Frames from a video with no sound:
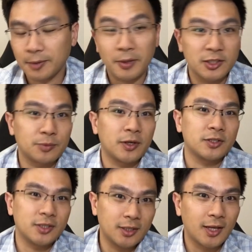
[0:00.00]
spreadsheet,
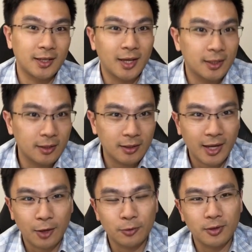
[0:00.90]
I did
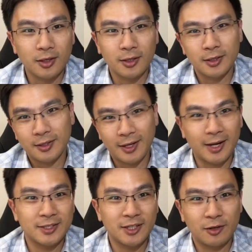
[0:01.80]
count that I
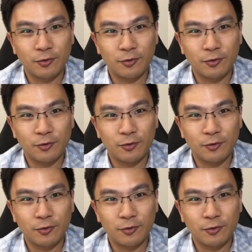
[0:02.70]
signed up for